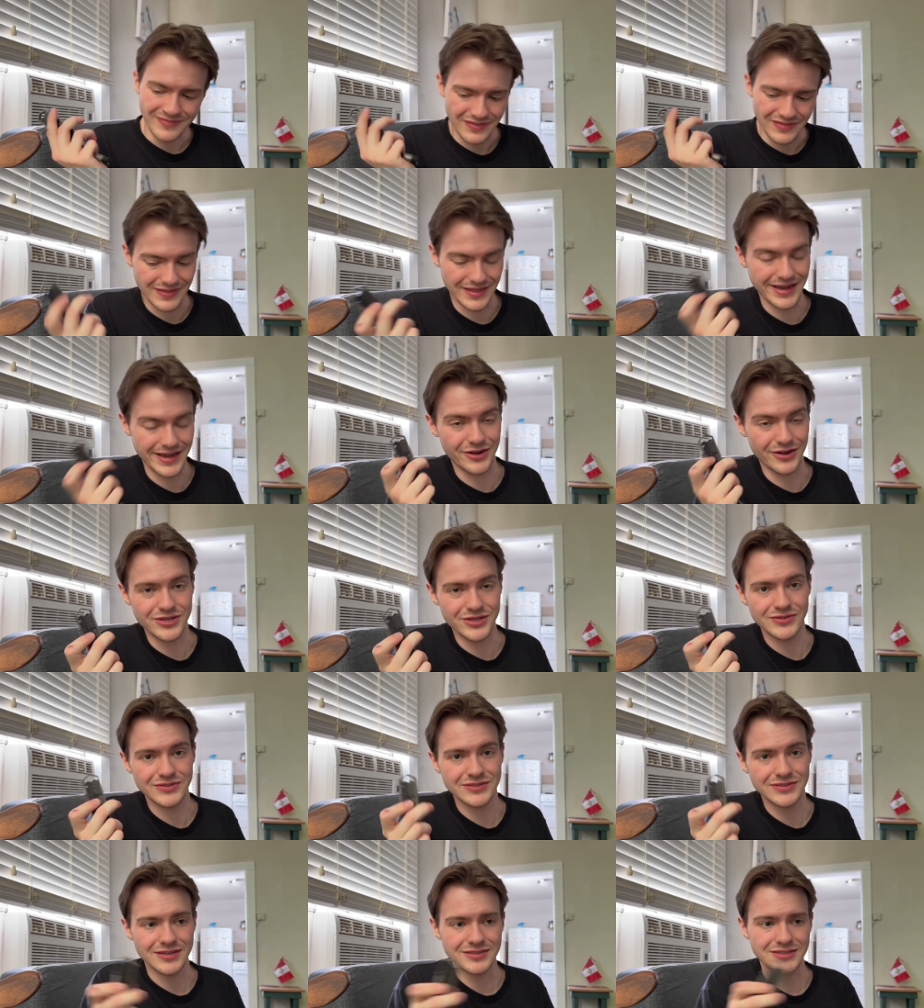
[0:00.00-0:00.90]
Then I'll
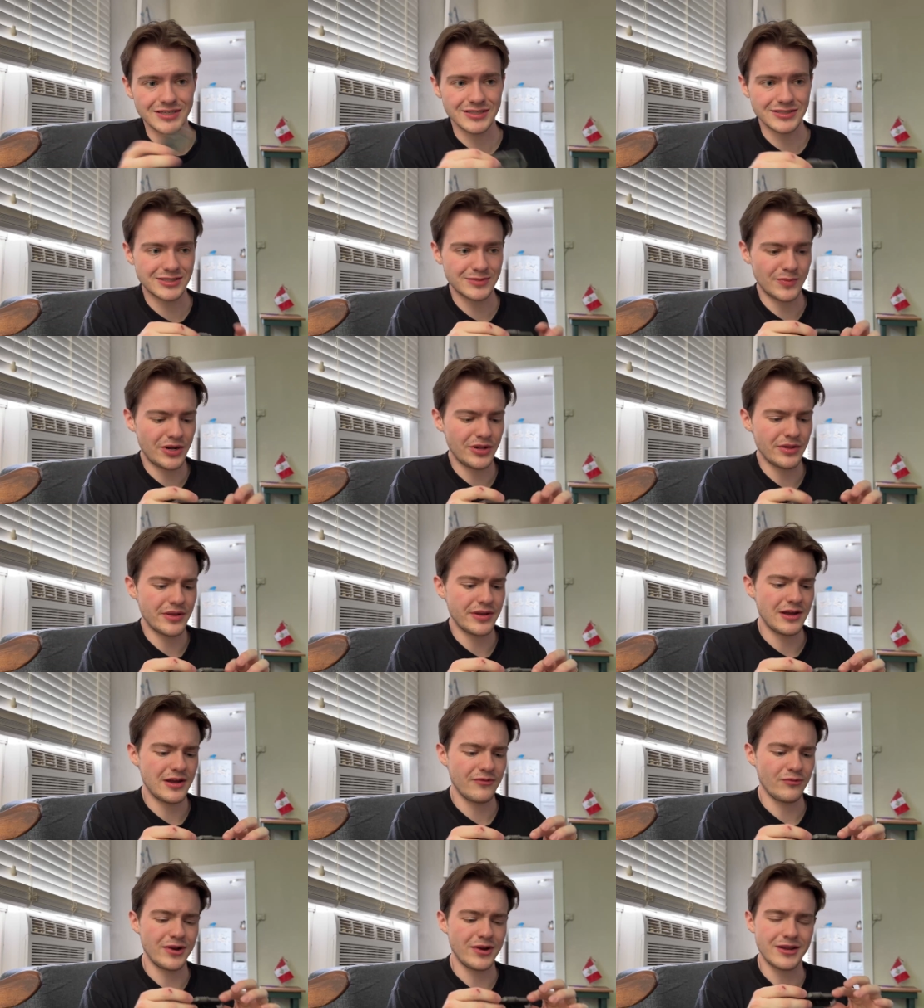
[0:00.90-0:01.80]
use this. It's small
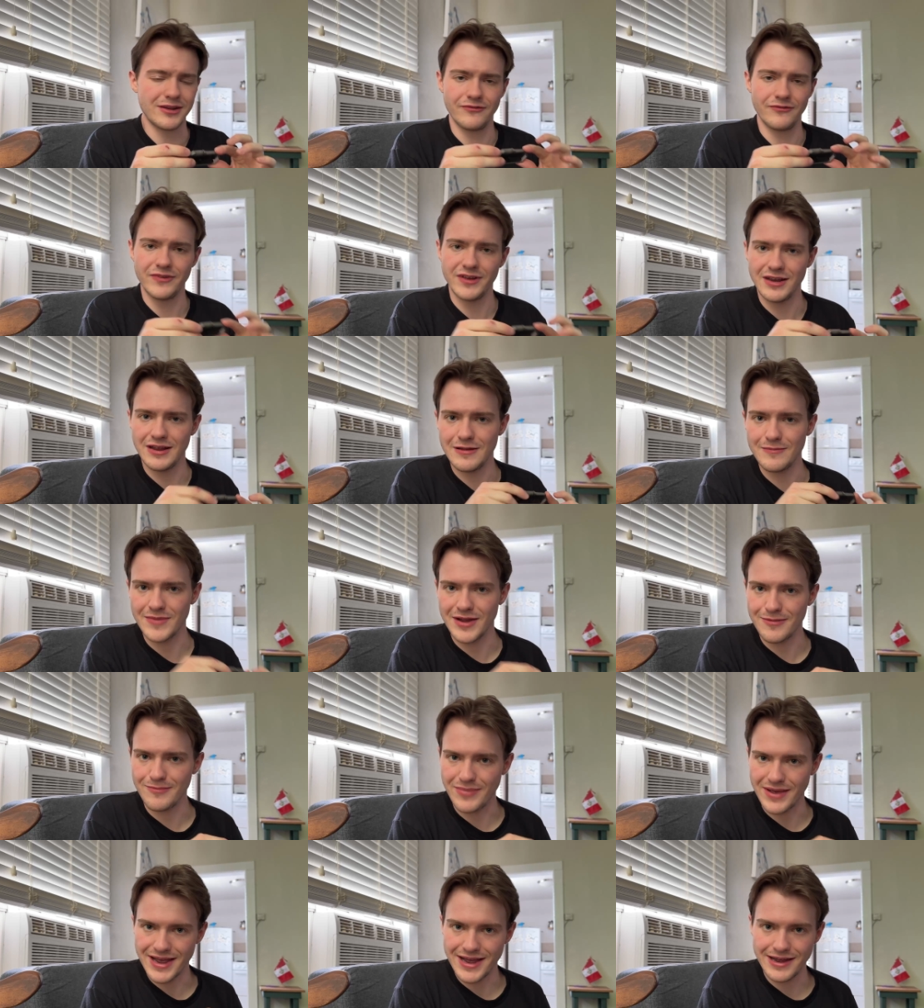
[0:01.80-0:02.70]
enough where I can fit it in my
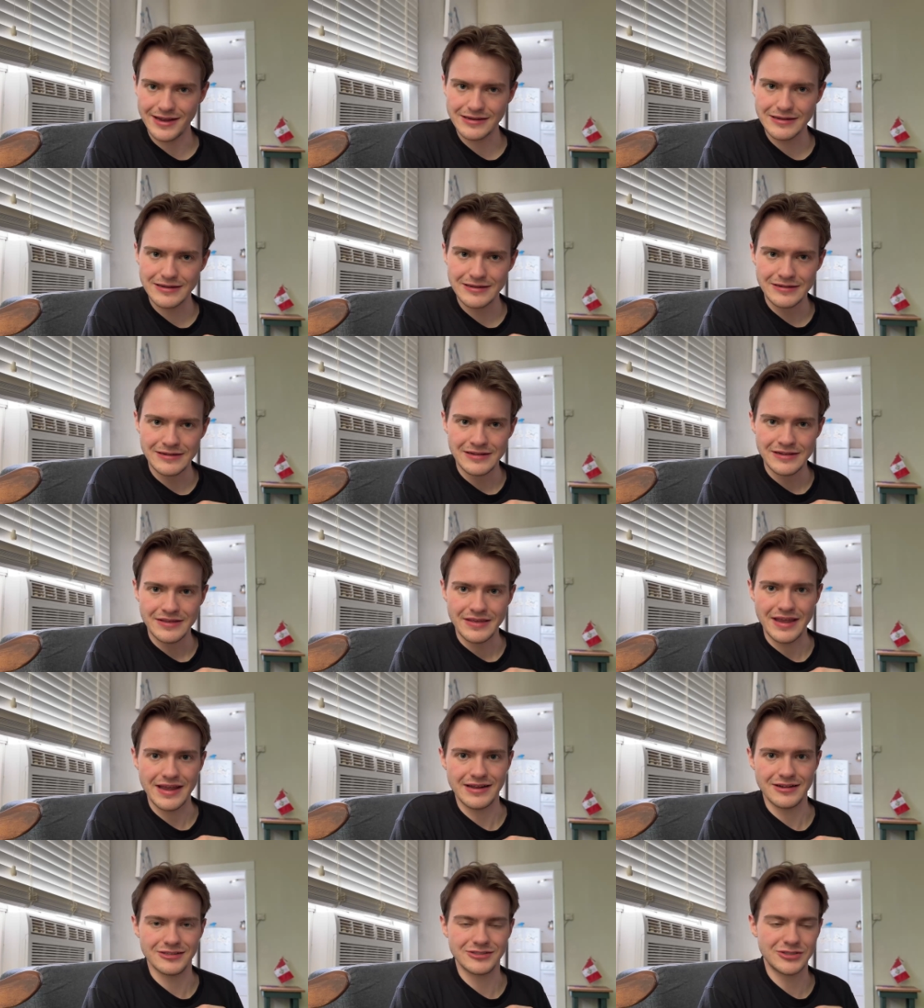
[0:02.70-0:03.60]
bag.
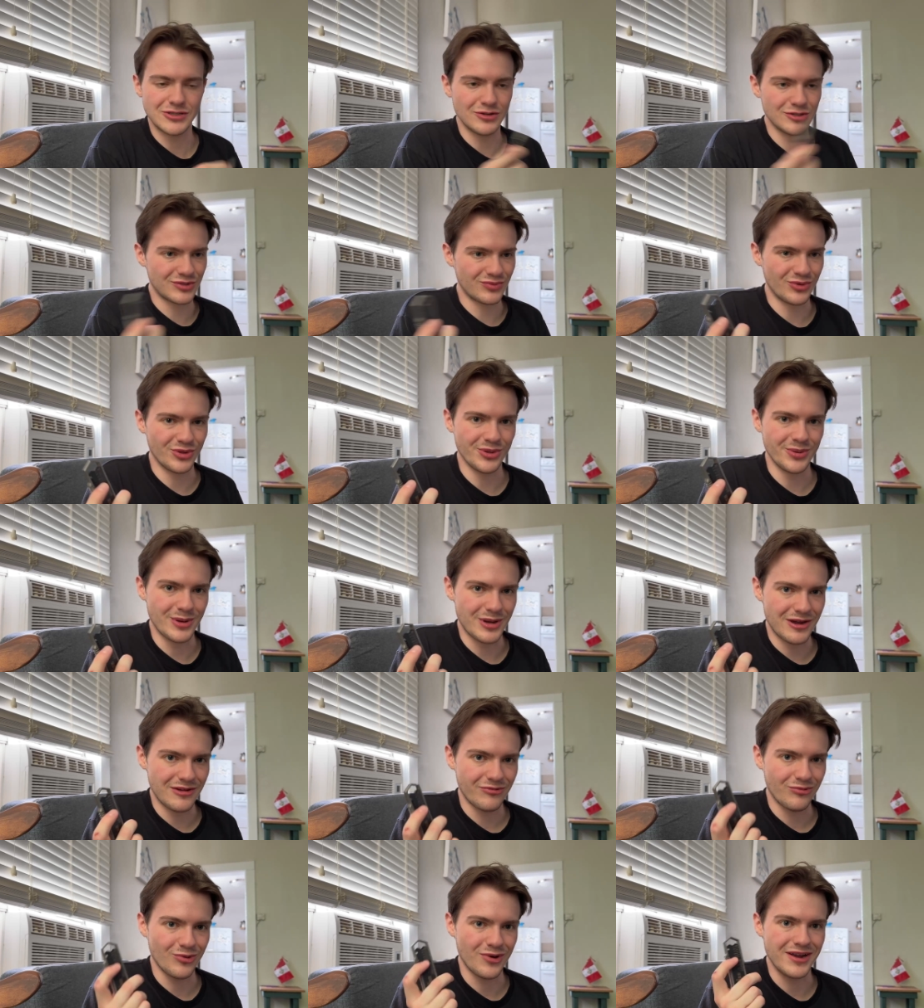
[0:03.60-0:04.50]
And it's useful
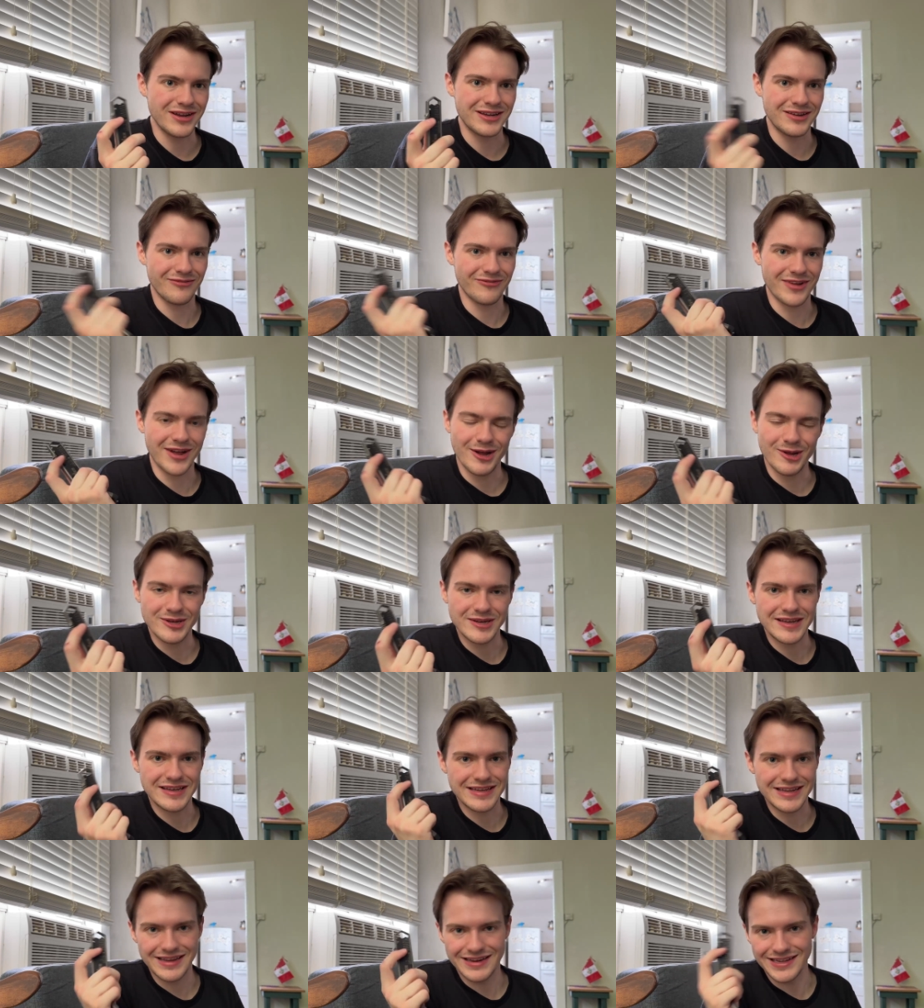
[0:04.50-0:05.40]
enough where I can
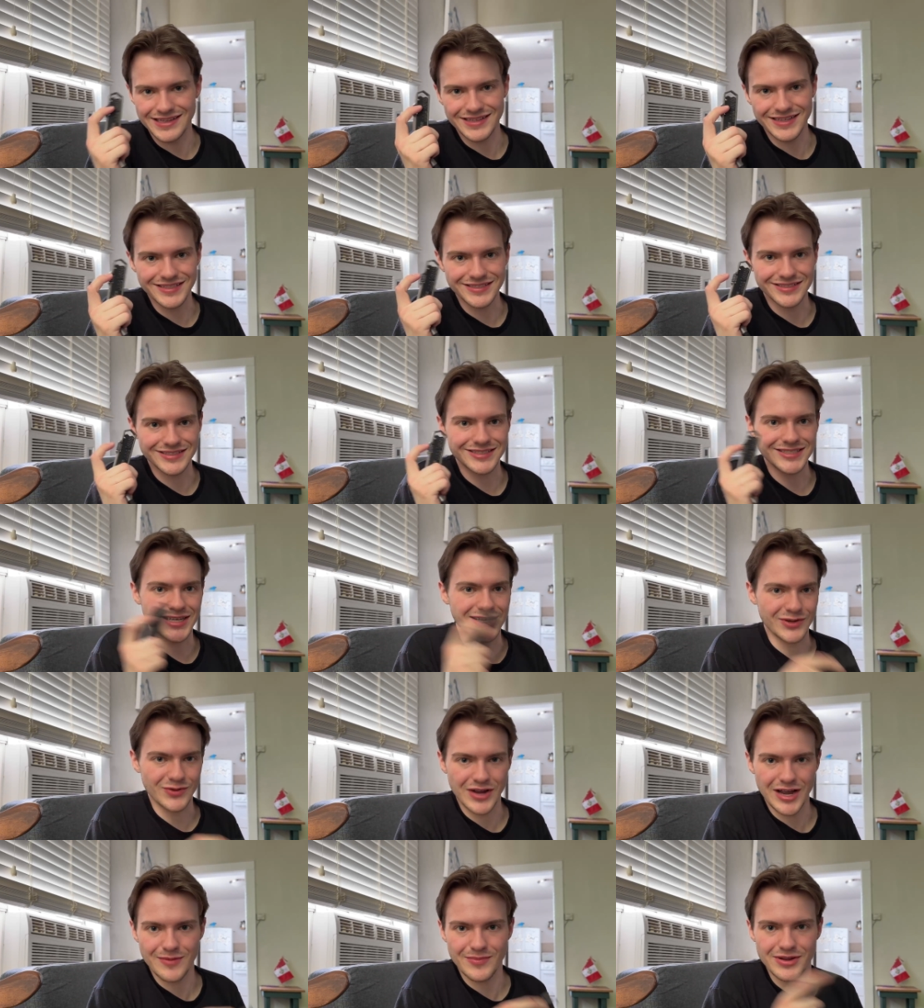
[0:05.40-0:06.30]
validate getting this instead of
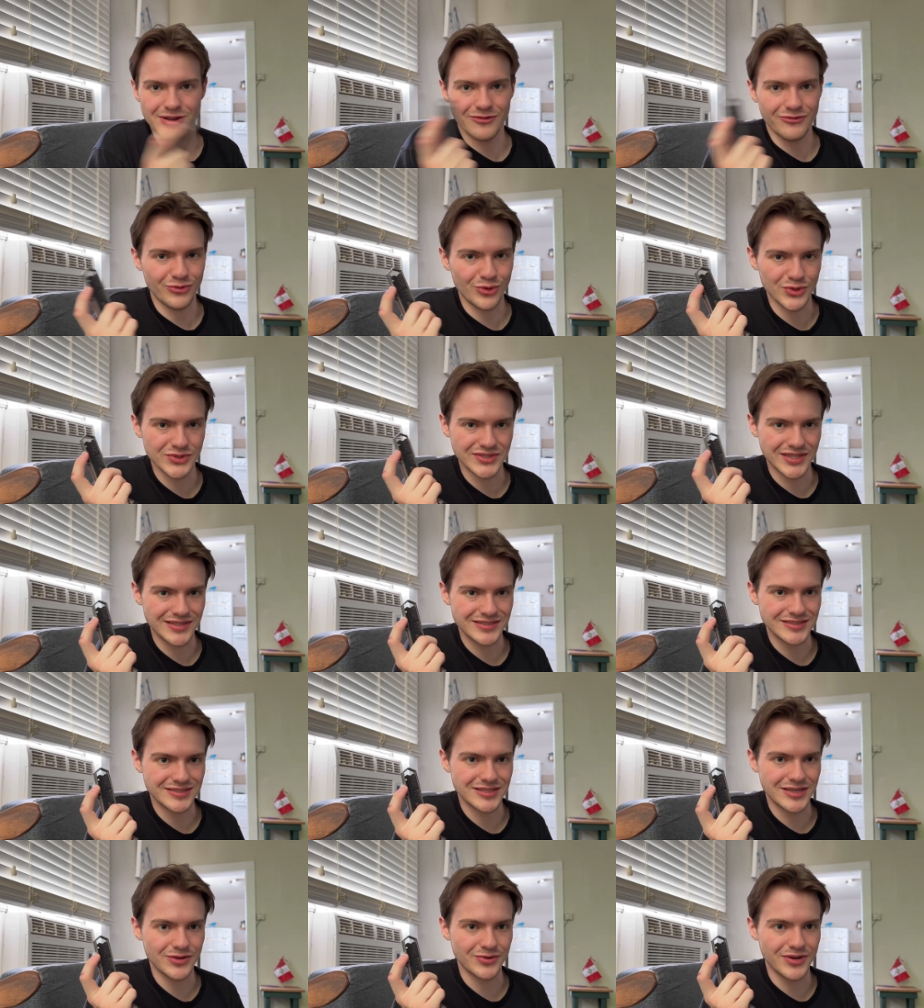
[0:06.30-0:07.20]
grabbing a full-size
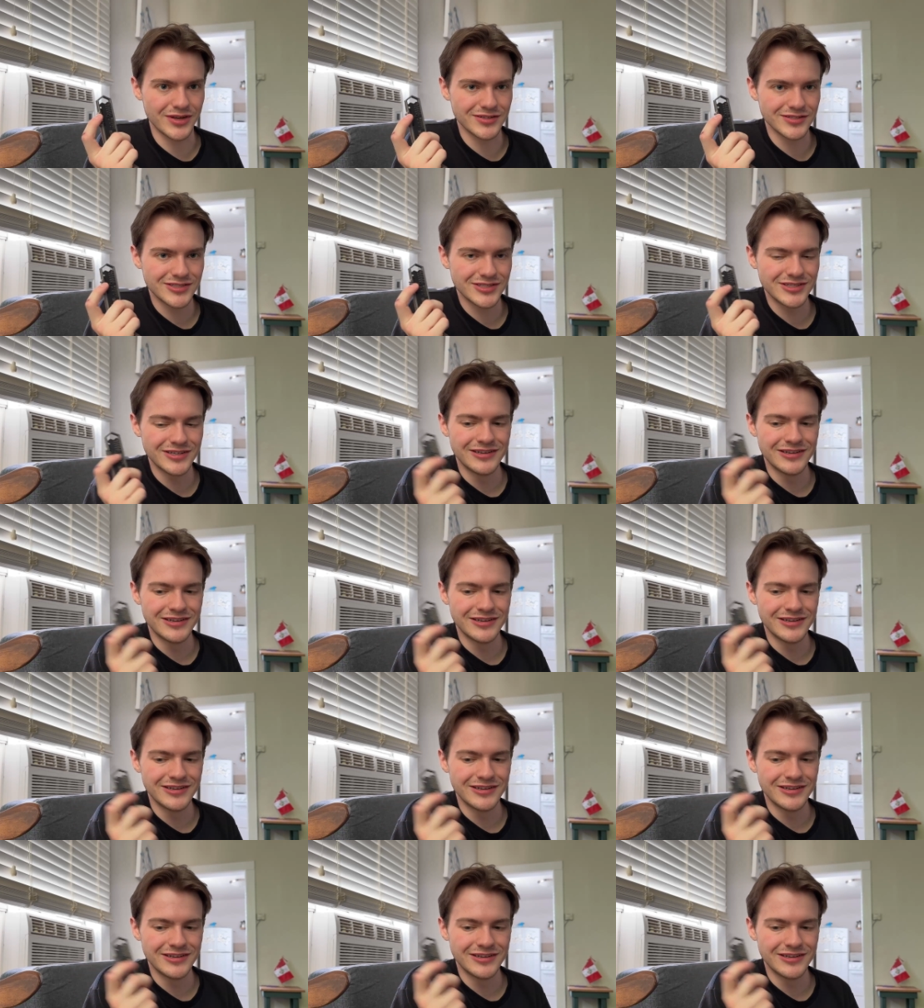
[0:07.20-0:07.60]
C-wrench.